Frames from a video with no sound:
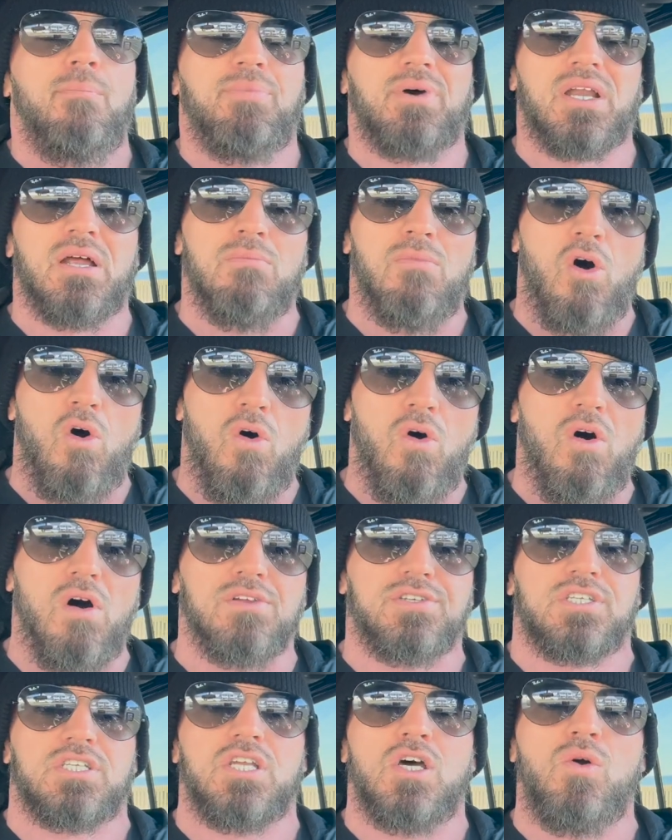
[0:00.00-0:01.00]
but I'm
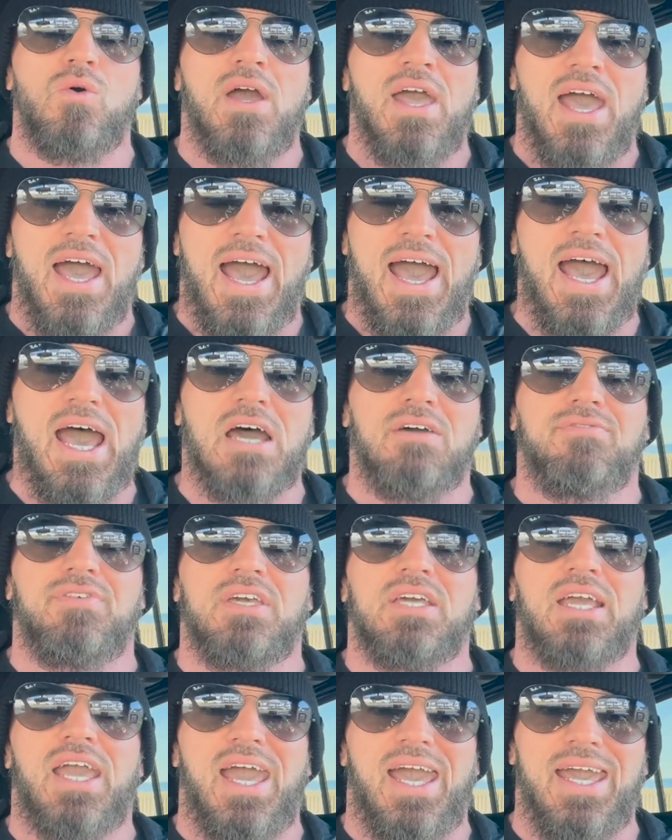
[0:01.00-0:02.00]
also
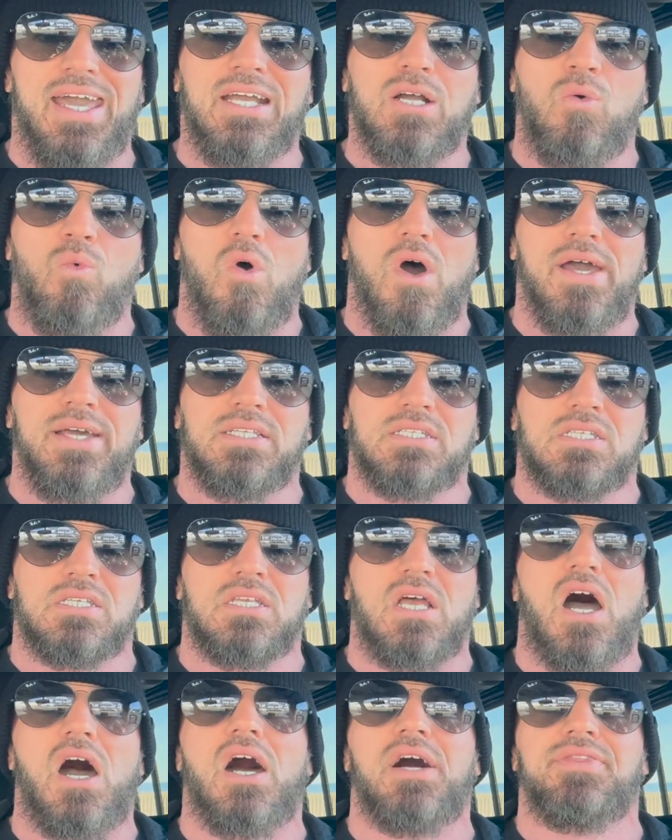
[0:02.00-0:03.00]
having egg whites
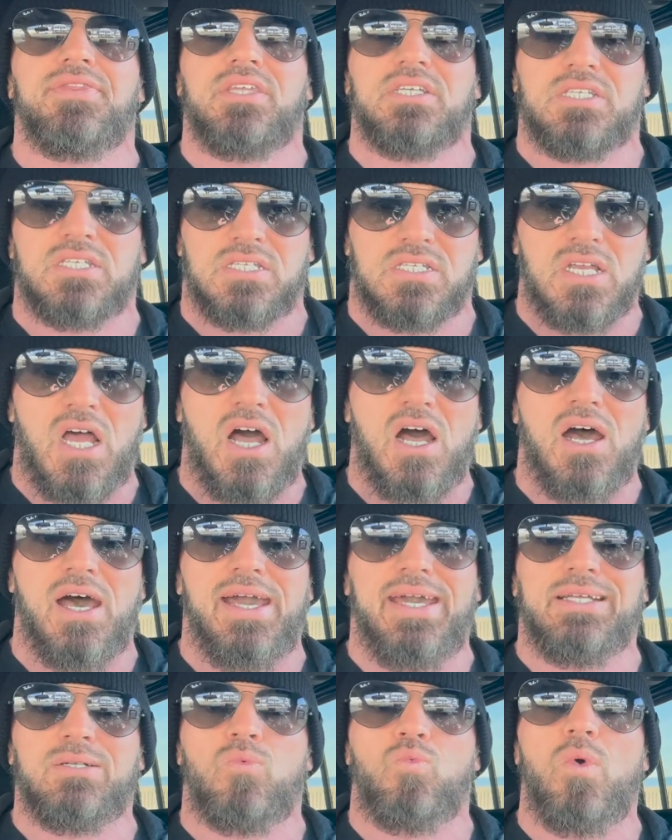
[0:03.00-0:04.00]
on the
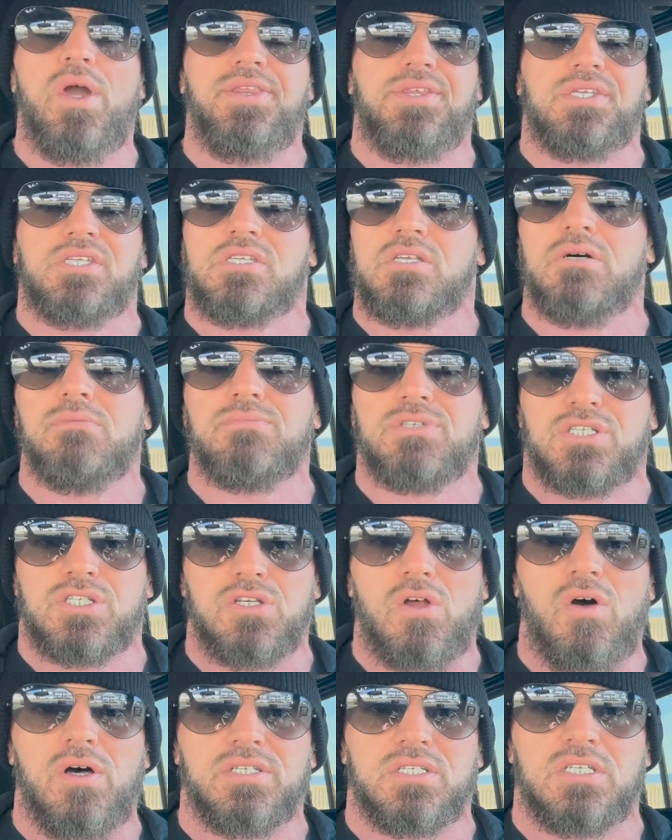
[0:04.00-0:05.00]
side with some
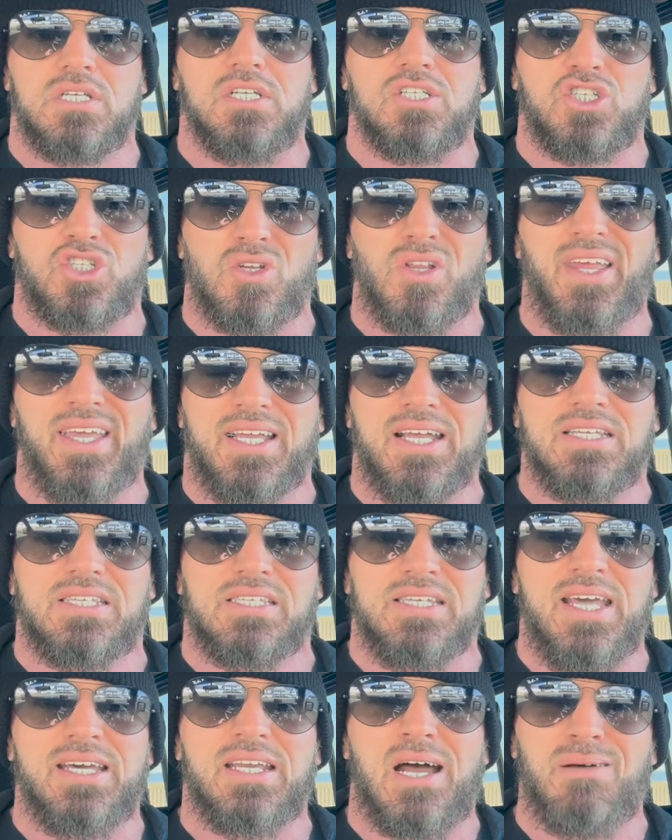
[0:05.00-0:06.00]
sausage. So like I
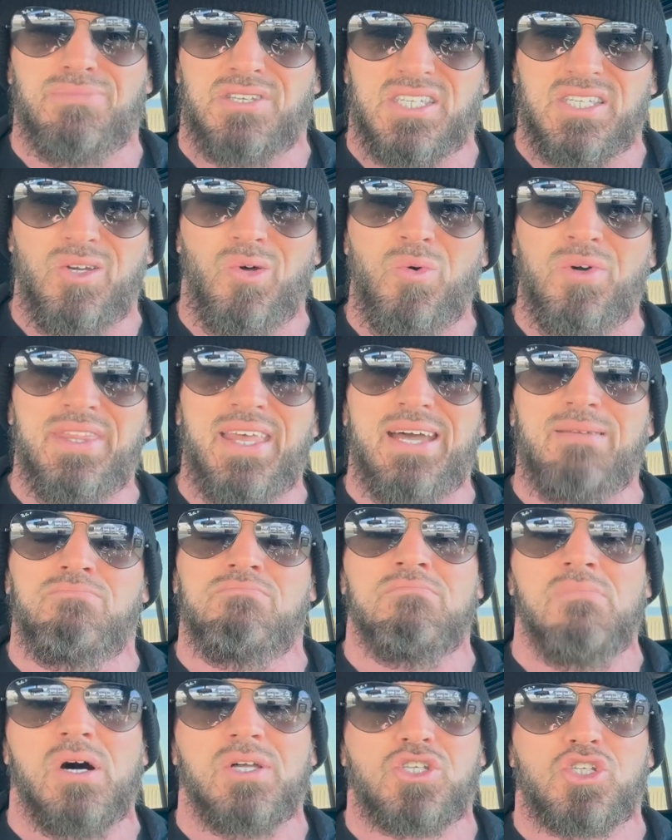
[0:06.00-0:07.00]
said, I'm still in that
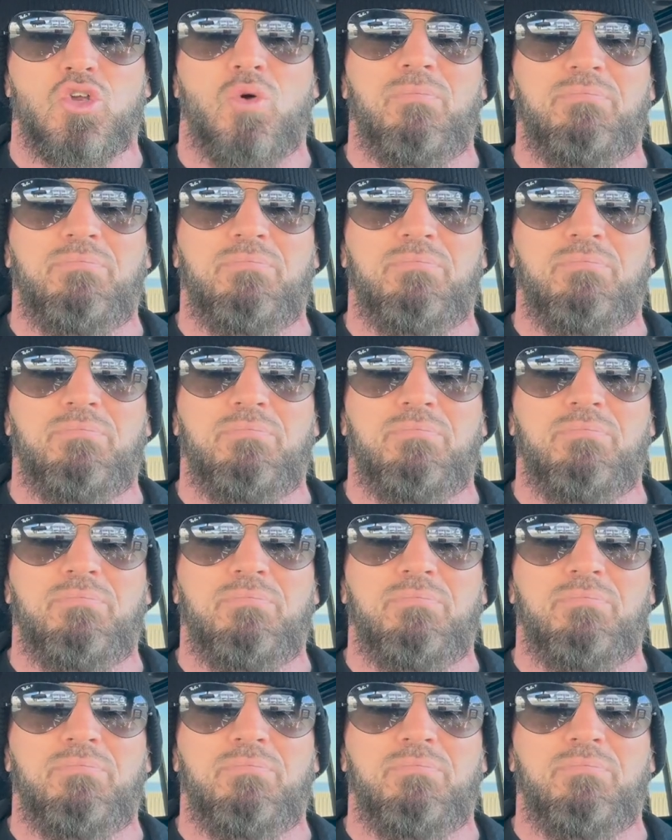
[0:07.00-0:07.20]
muscle